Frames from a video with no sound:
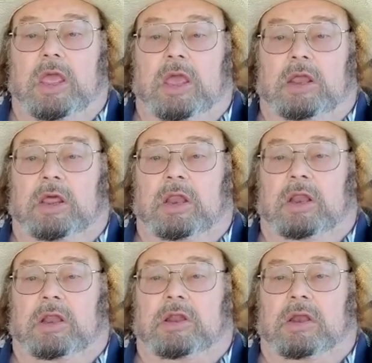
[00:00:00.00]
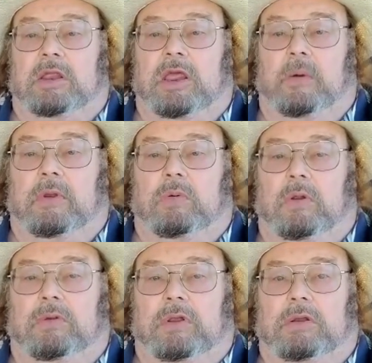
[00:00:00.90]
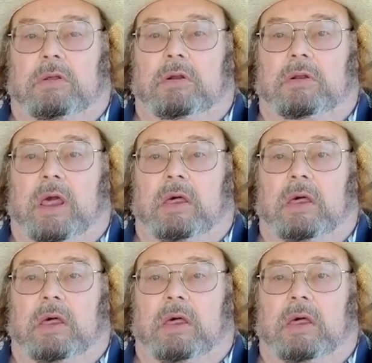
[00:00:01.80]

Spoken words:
And then at a 10 cap, it's worth $600,000,